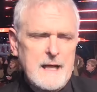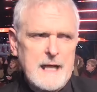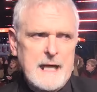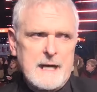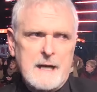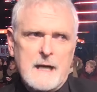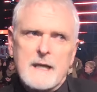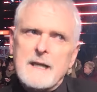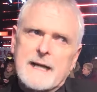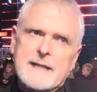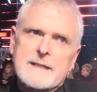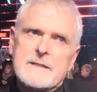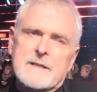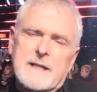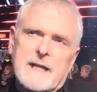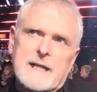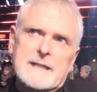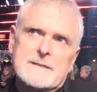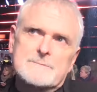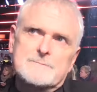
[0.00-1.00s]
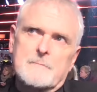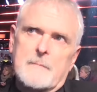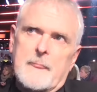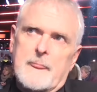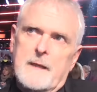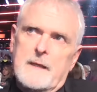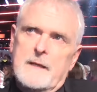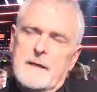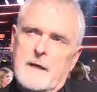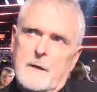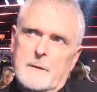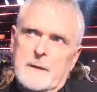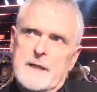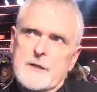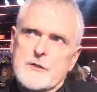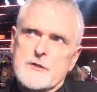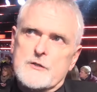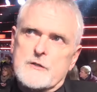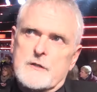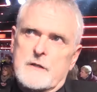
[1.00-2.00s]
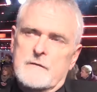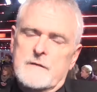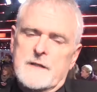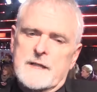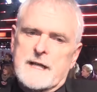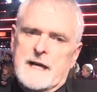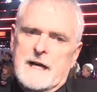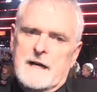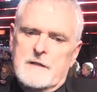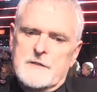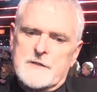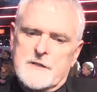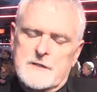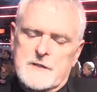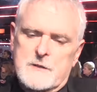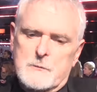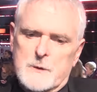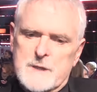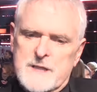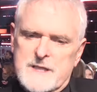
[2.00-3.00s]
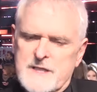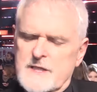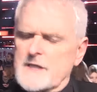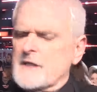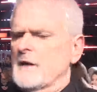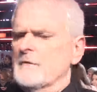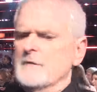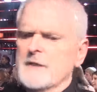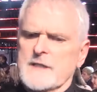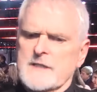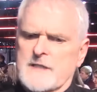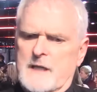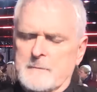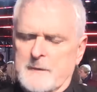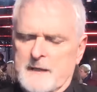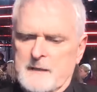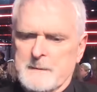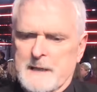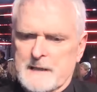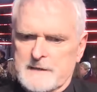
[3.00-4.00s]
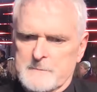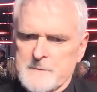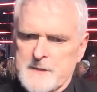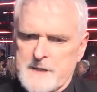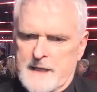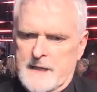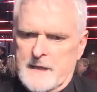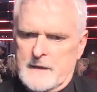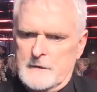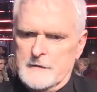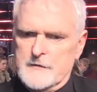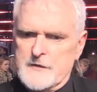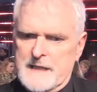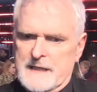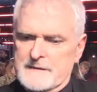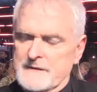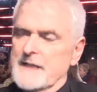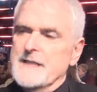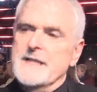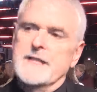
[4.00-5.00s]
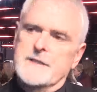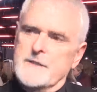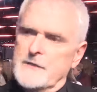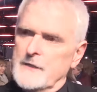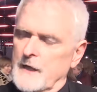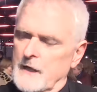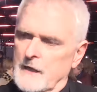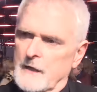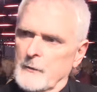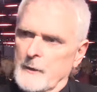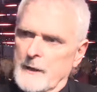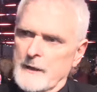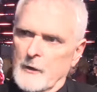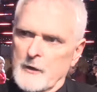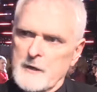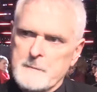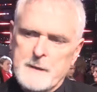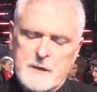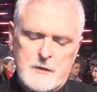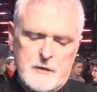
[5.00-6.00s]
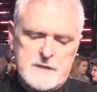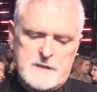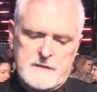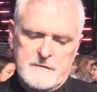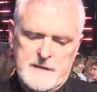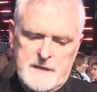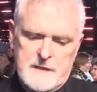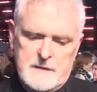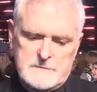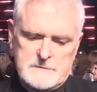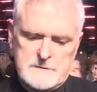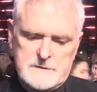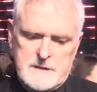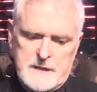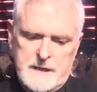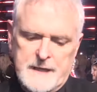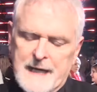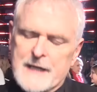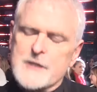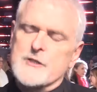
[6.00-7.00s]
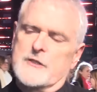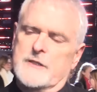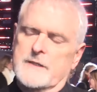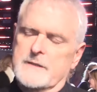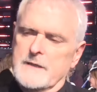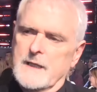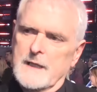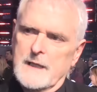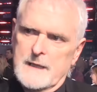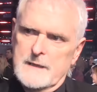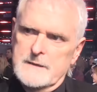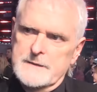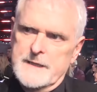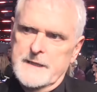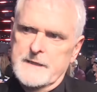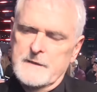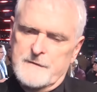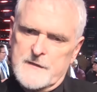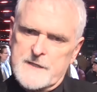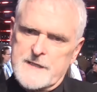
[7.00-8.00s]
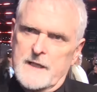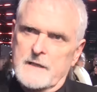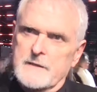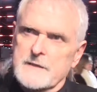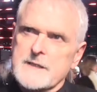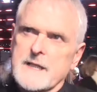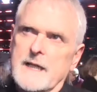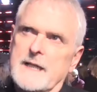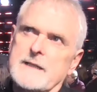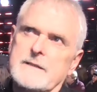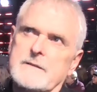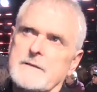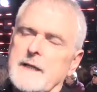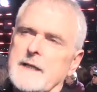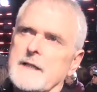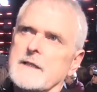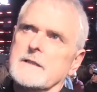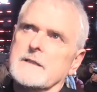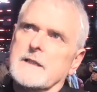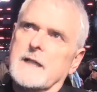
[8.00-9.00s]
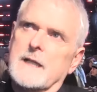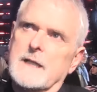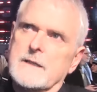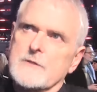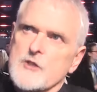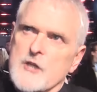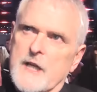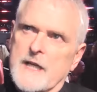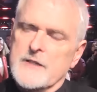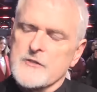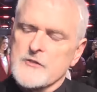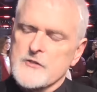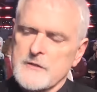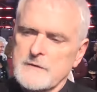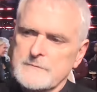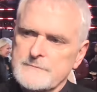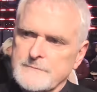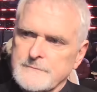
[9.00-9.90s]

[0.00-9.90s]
And I like that, you know, each of the characters was discovering something about themselves that they didn't know, and only because of their connection did it facilitate their uh, change.